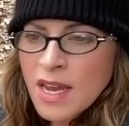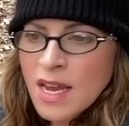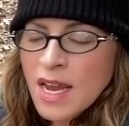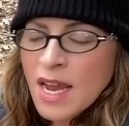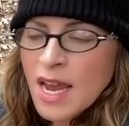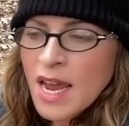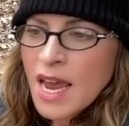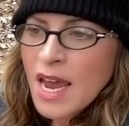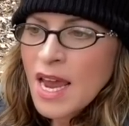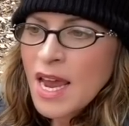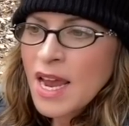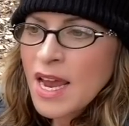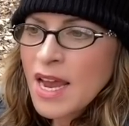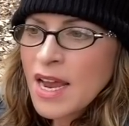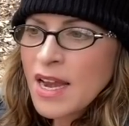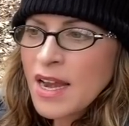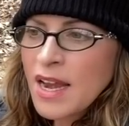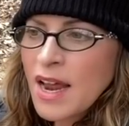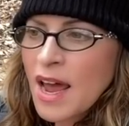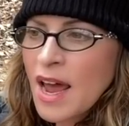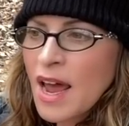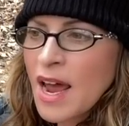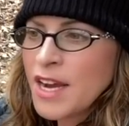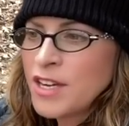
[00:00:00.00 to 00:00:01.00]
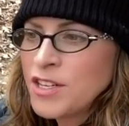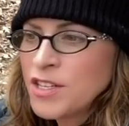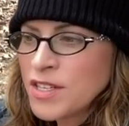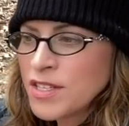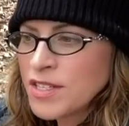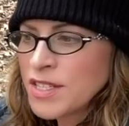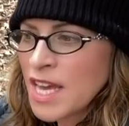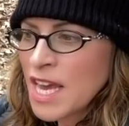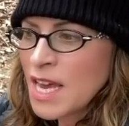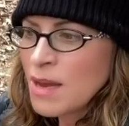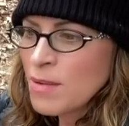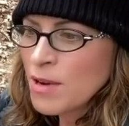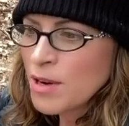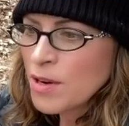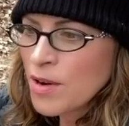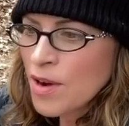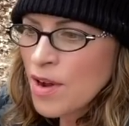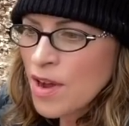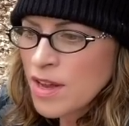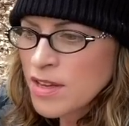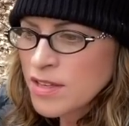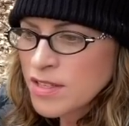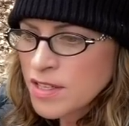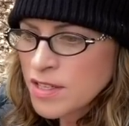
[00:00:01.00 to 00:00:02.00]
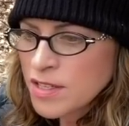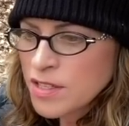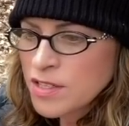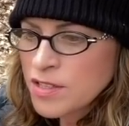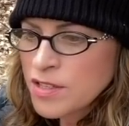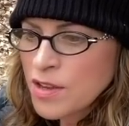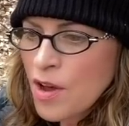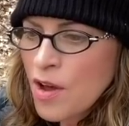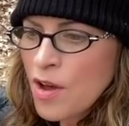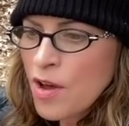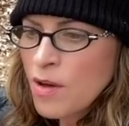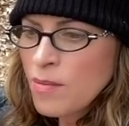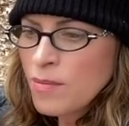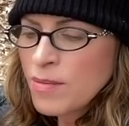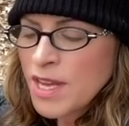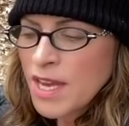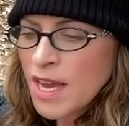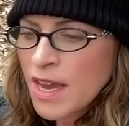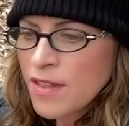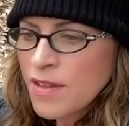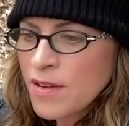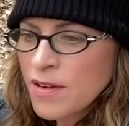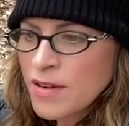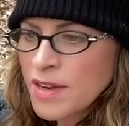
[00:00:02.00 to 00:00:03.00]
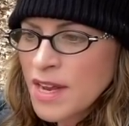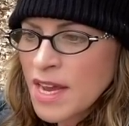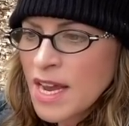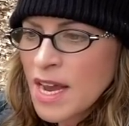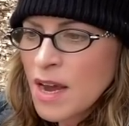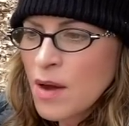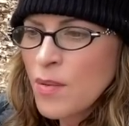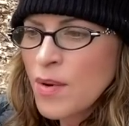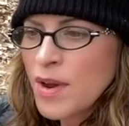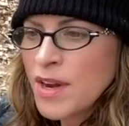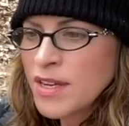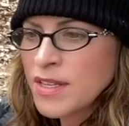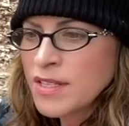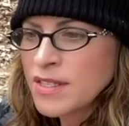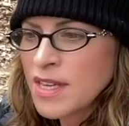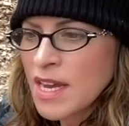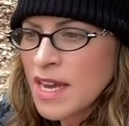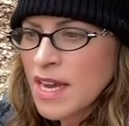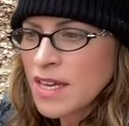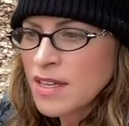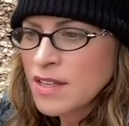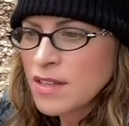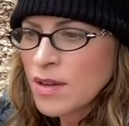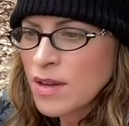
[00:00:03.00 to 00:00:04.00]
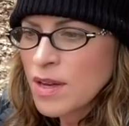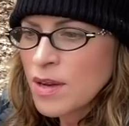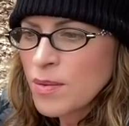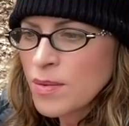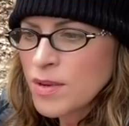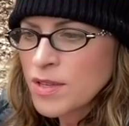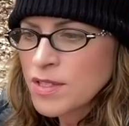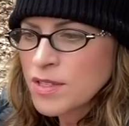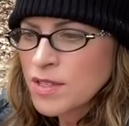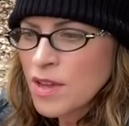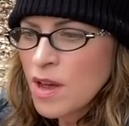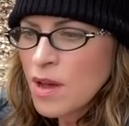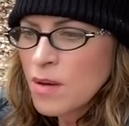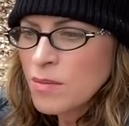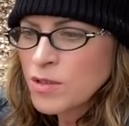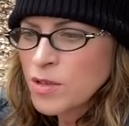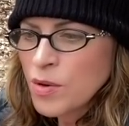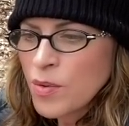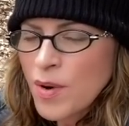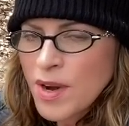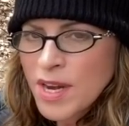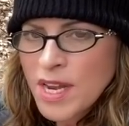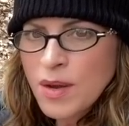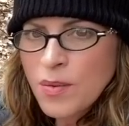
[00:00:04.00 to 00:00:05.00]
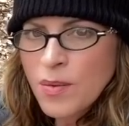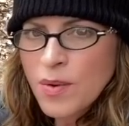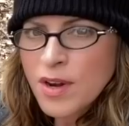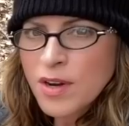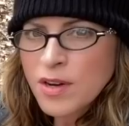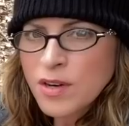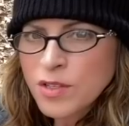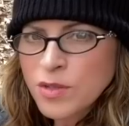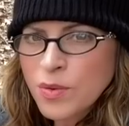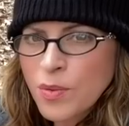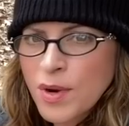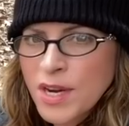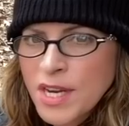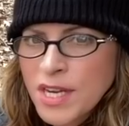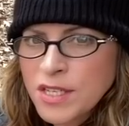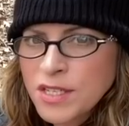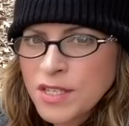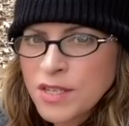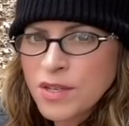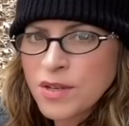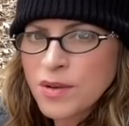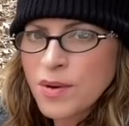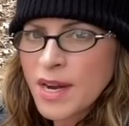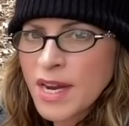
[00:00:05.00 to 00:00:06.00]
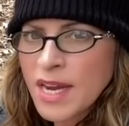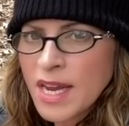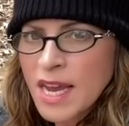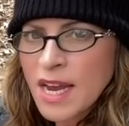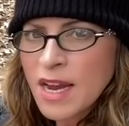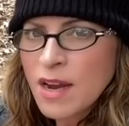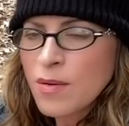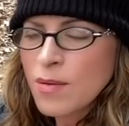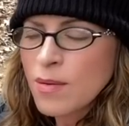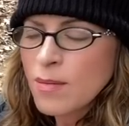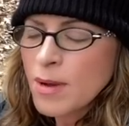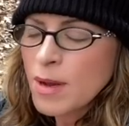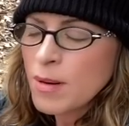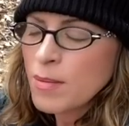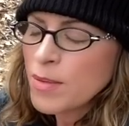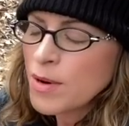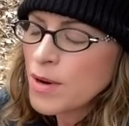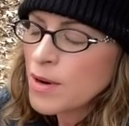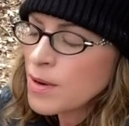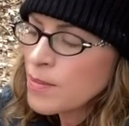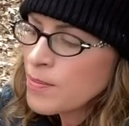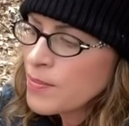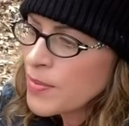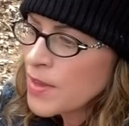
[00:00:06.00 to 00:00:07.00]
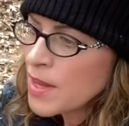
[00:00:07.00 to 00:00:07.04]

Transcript: And I just came across a psalm the other day. I want to say it, it was Psalm 21 or 22. I can't remember.